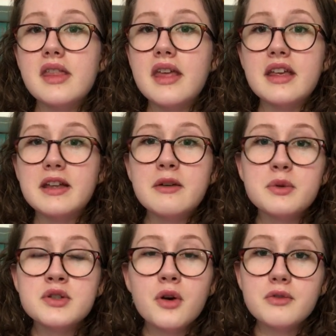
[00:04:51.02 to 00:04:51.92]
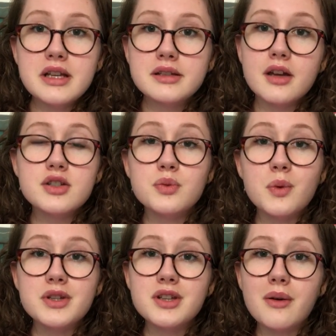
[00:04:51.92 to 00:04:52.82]
it was not researched
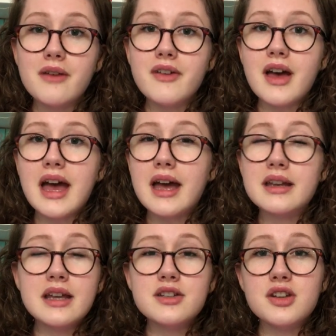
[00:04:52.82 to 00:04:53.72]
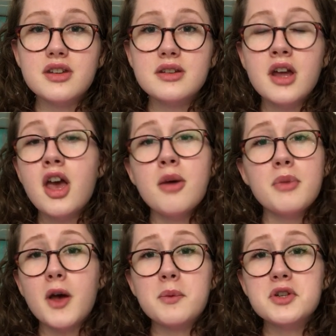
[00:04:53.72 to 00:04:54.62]
whatsoever, and it just
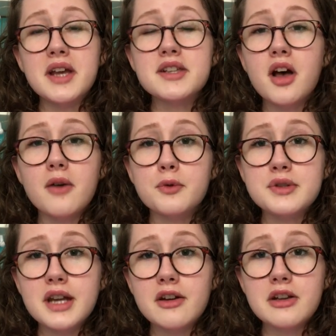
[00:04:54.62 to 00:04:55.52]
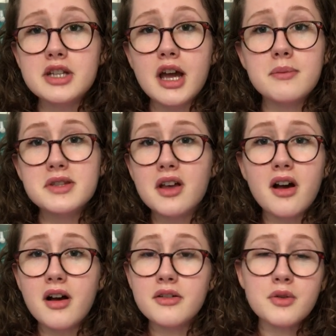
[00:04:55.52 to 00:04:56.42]
perpetrates harmful stereotypes that
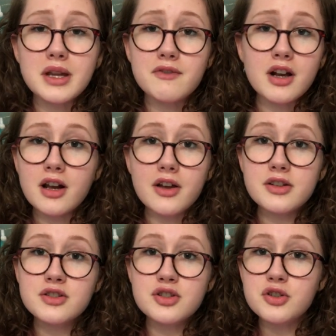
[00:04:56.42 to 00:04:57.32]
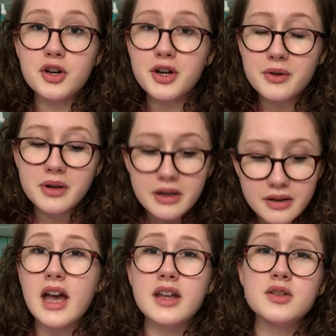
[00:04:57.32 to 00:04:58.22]
are not even close to true.
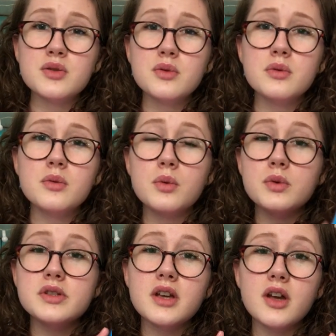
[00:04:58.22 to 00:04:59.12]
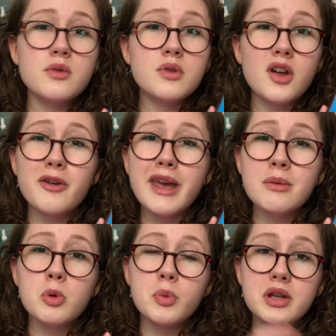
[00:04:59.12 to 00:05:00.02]
And Also, no
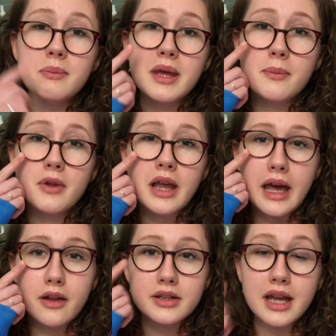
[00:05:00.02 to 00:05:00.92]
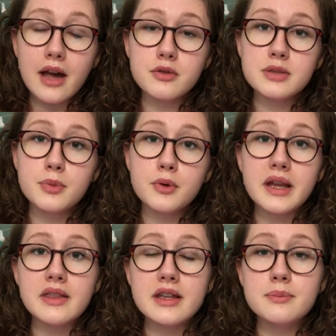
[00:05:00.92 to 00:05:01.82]
able-bodied people are held accountable
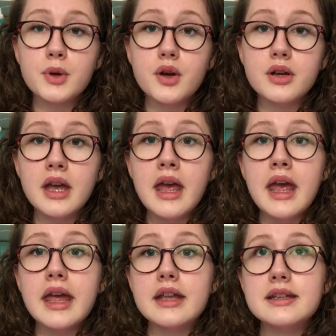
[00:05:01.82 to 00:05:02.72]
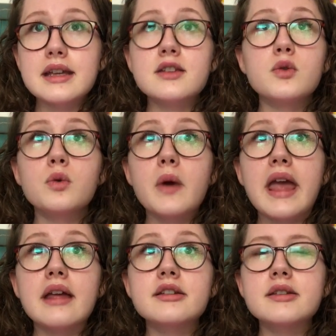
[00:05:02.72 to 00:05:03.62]
in this book. It is
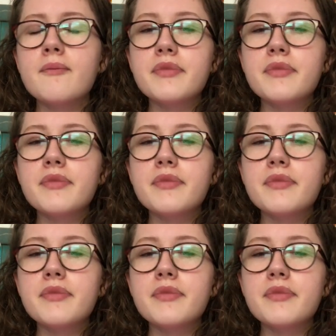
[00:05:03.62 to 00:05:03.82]
always